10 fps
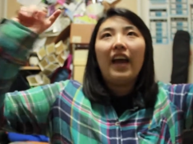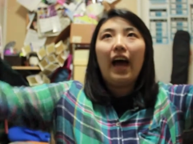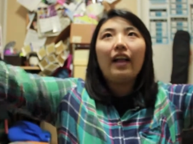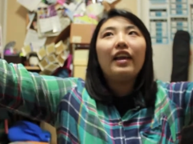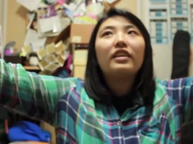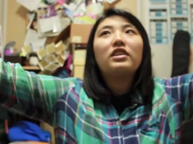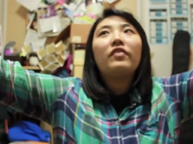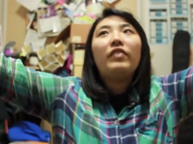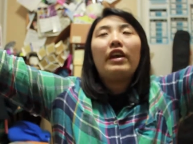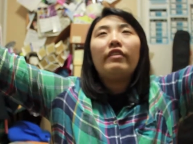Alex,
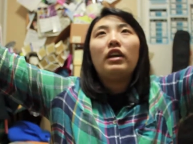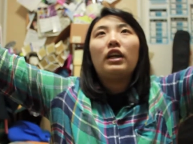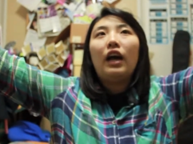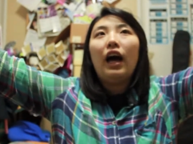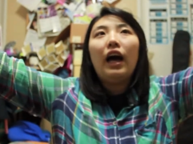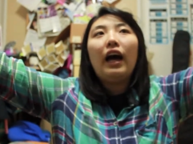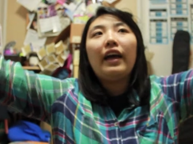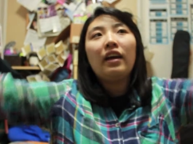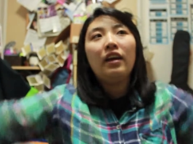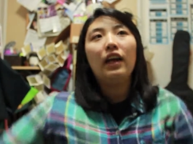favorite
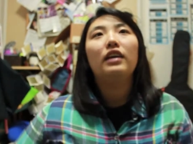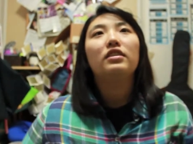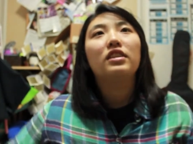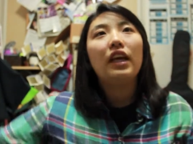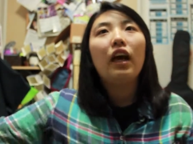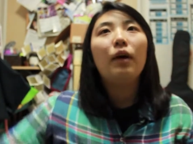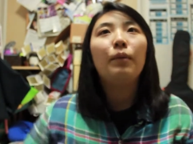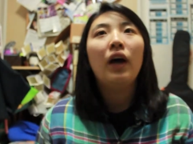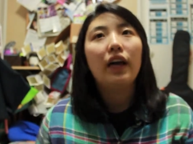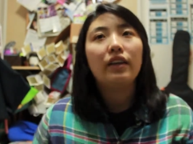guy, and Sam,
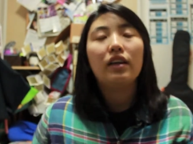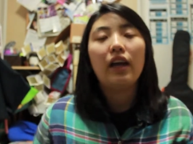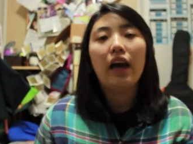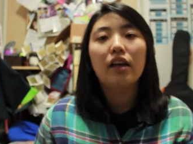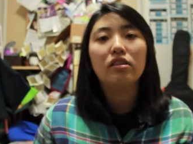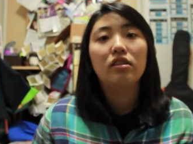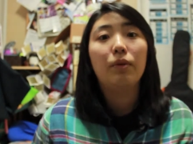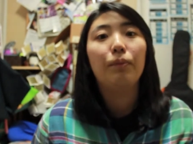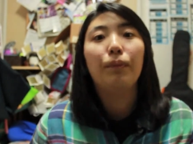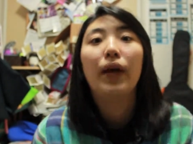I think, has an
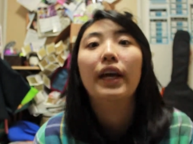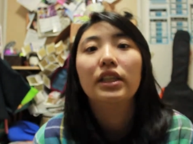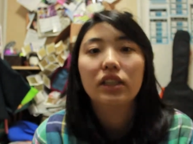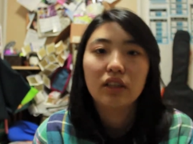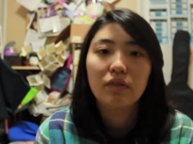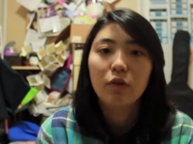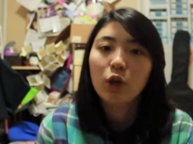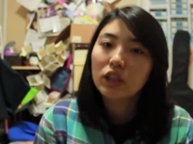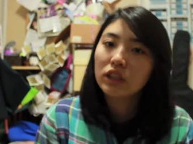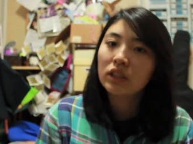amazing
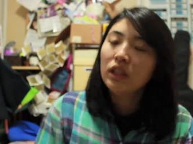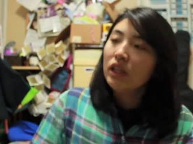voice.